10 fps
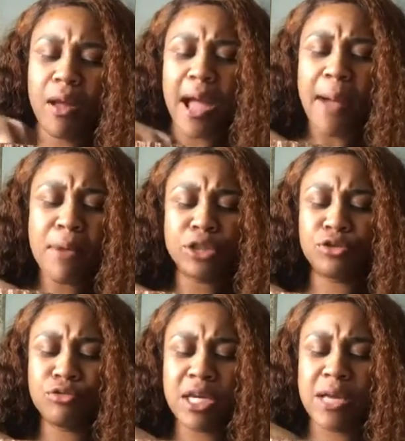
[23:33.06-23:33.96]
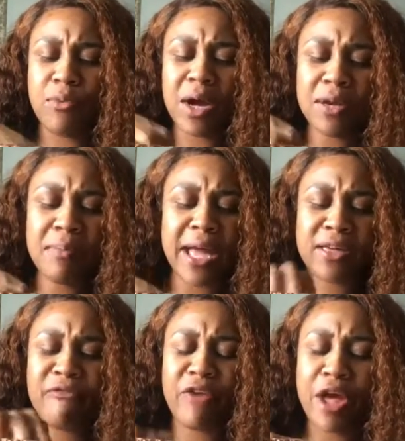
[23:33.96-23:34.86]
How much you need? What to
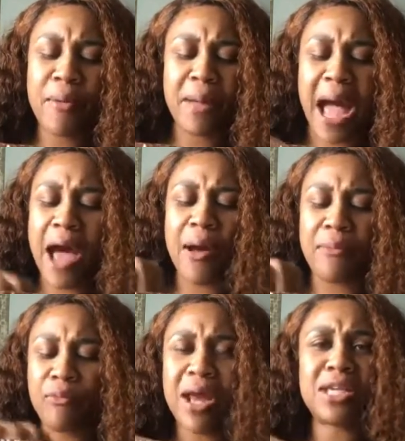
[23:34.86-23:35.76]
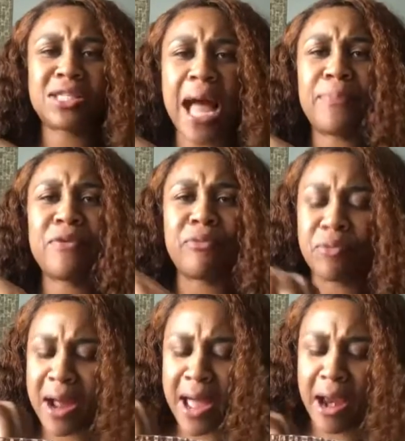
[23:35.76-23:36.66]
make you feel? What to stop you from
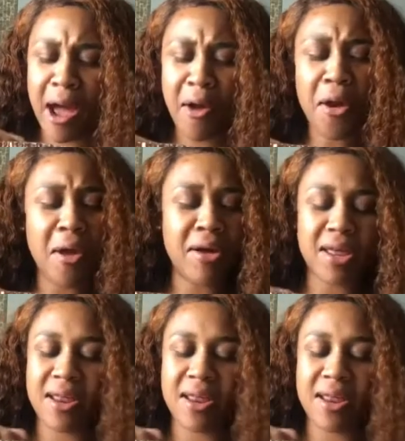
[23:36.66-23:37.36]
crying? I don't know.